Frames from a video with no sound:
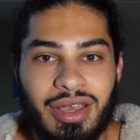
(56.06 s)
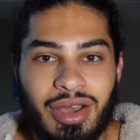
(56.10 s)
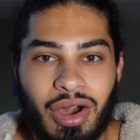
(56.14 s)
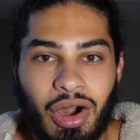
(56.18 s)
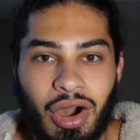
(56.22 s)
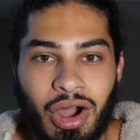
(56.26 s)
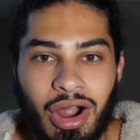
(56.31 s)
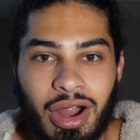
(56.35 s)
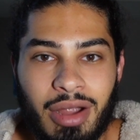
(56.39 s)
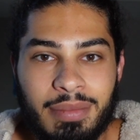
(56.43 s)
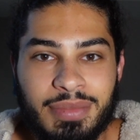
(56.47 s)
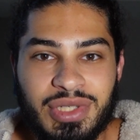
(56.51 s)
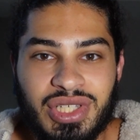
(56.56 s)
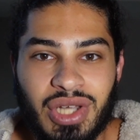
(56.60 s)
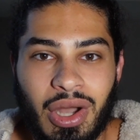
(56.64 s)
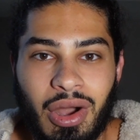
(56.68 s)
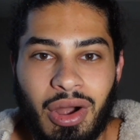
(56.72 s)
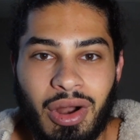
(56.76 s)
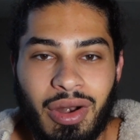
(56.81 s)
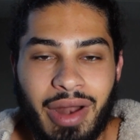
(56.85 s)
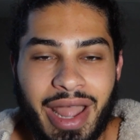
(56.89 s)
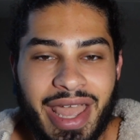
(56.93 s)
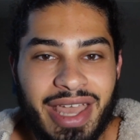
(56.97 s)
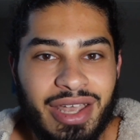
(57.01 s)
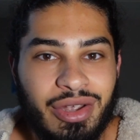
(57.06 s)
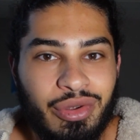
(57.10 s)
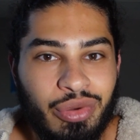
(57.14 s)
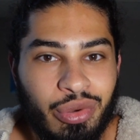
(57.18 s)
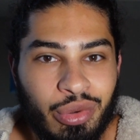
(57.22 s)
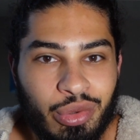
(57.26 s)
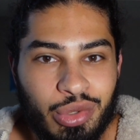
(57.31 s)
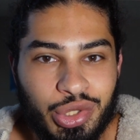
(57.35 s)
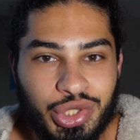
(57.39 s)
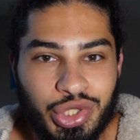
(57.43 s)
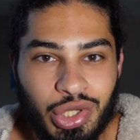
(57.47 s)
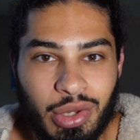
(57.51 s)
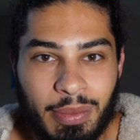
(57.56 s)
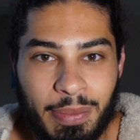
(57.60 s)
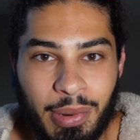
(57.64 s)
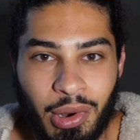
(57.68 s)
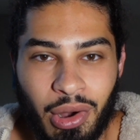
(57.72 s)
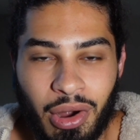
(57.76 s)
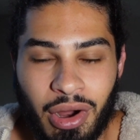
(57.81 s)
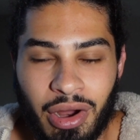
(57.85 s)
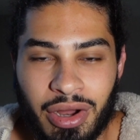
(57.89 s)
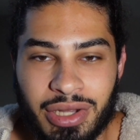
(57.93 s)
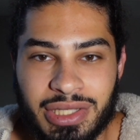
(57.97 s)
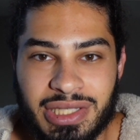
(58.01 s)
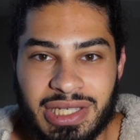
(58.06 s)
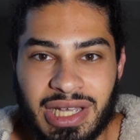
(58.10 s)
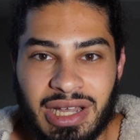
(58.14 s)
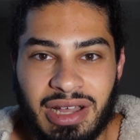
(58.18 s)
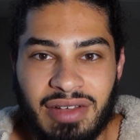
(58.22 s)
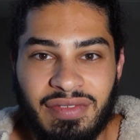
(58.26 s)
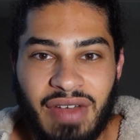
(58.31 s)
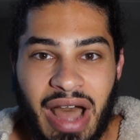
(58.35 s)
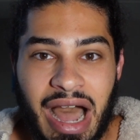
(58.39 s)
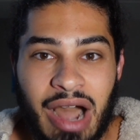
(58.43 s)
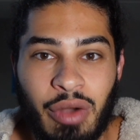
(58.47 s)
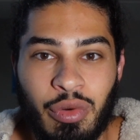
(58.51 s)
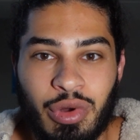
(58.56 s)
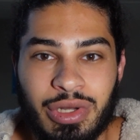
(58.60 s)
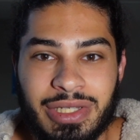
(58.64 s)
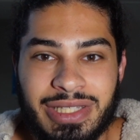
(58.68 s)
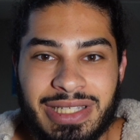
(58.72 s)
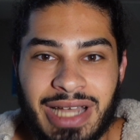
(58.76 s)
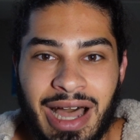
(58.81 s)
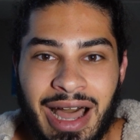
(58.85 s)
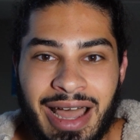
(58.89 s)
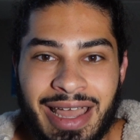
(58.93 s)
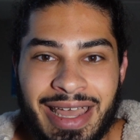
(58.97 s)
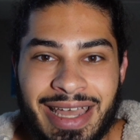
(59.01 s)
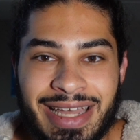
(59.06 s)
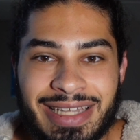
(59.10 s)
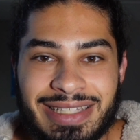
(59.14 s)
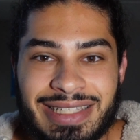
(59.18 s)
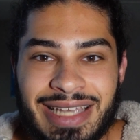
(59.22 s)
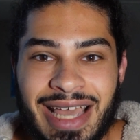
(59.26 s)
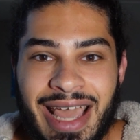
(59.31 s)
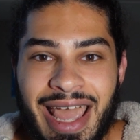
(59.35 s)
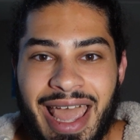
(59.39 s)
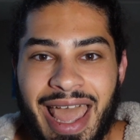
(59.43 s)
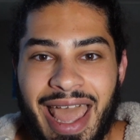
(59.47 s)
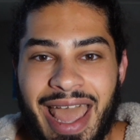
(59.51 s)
Carbs are a crucial part of our diet,